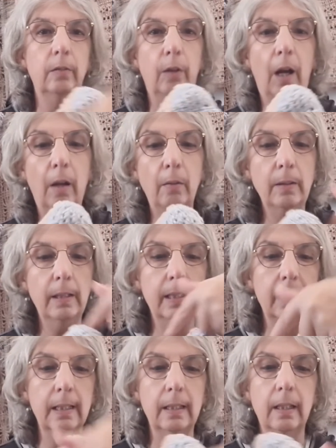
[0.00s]
in
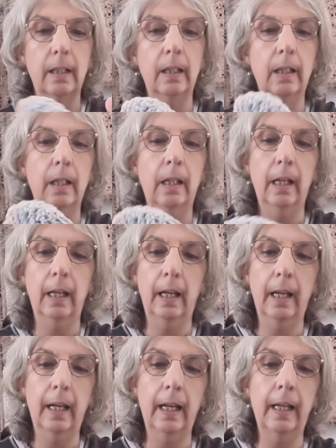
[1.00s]
rounds,
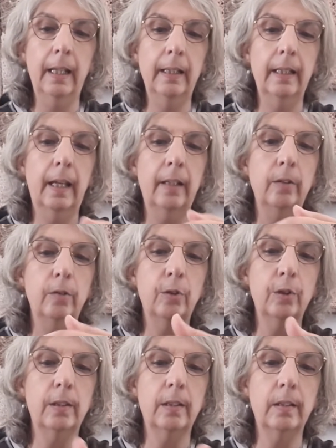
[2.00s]
and then you
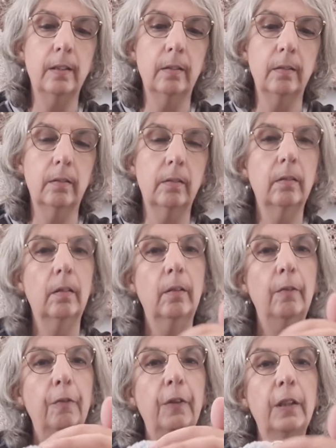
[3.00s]
just
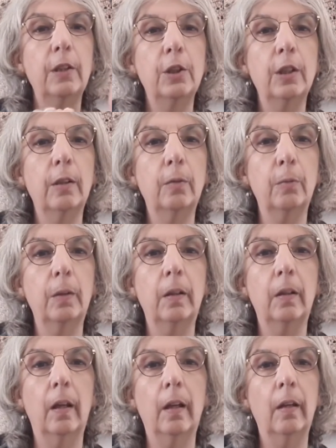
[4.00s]
finish it
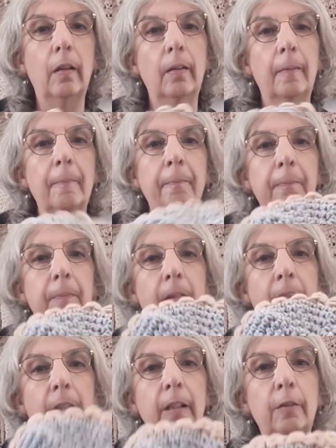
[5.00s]
with the
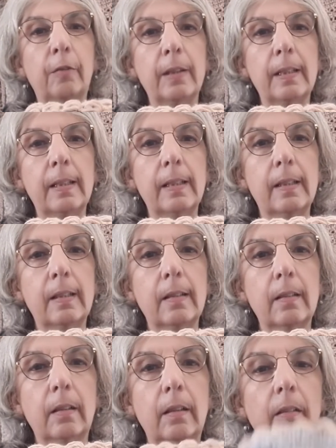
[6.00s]
decreases
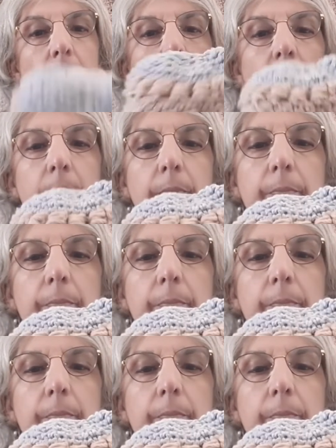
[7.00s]
in